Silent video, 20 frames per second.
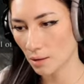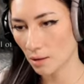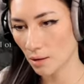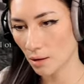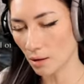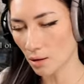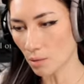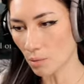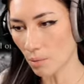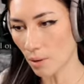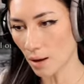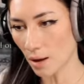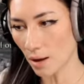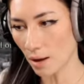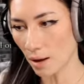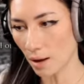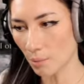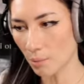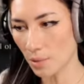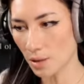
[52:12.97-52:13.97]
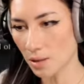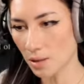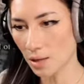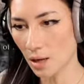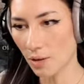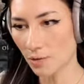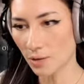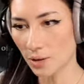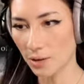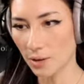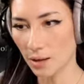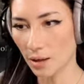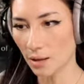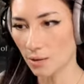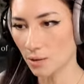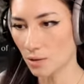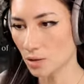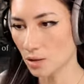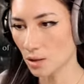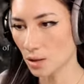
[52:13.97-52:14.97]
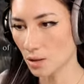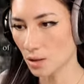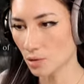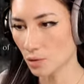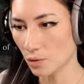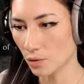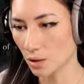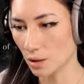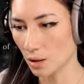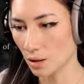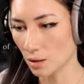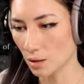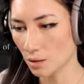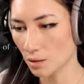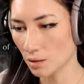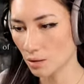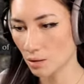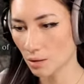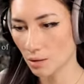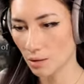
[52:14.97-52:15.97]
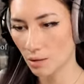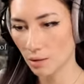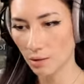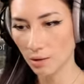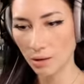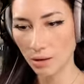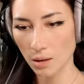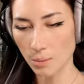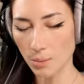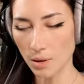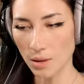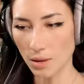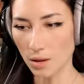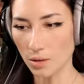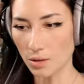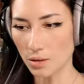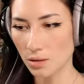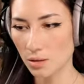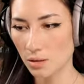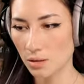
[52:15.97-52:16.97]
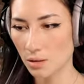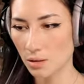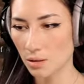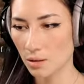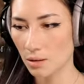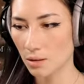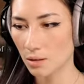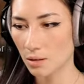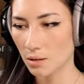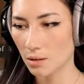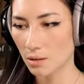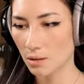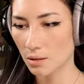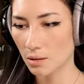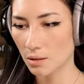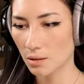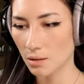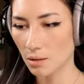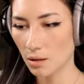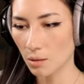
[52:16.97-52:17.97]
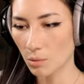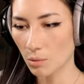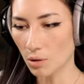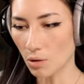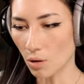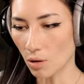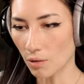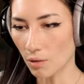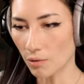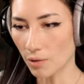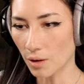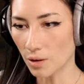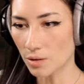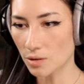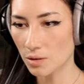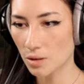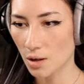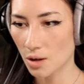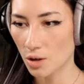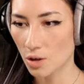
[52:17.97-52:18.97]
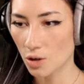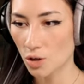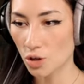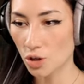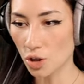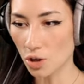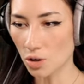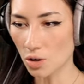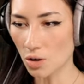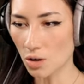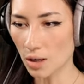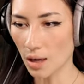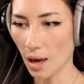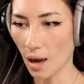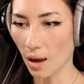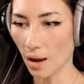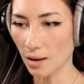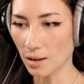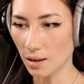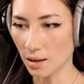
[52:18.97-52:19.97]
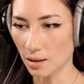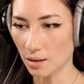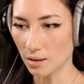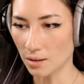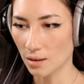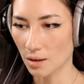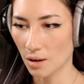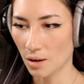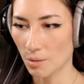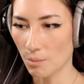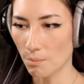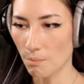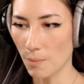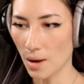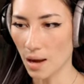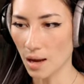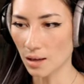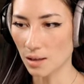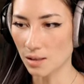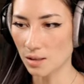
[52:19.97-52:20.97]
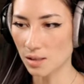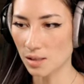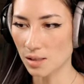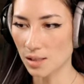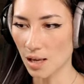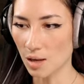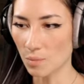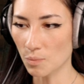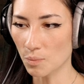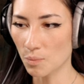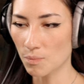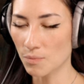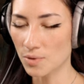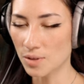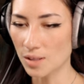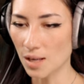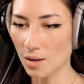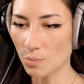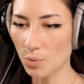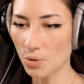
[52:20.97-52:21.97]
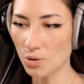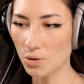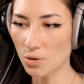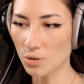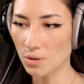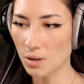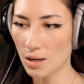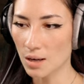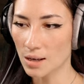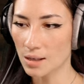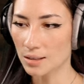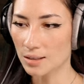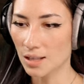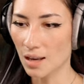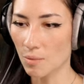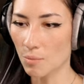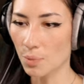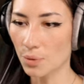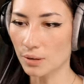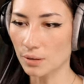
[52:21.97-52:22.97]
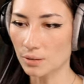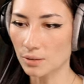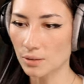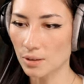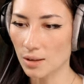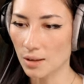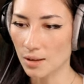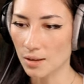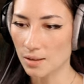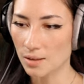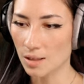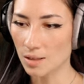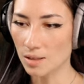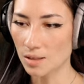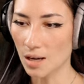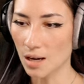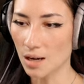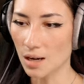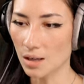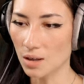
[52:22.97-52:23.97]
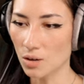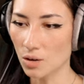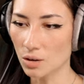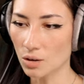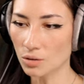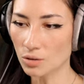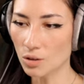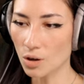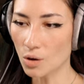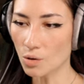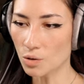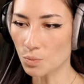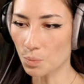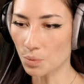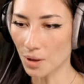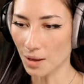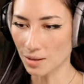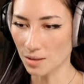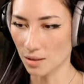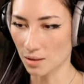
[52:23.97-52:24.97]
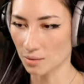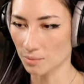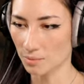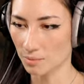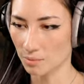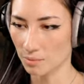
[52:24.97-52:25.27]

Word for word: Oh, my. I'm missing everything. There's things over here. Give me this. Give me all of this. Sugar candy. Made in Sen Senpu Temple sustaining Ungo's blessing.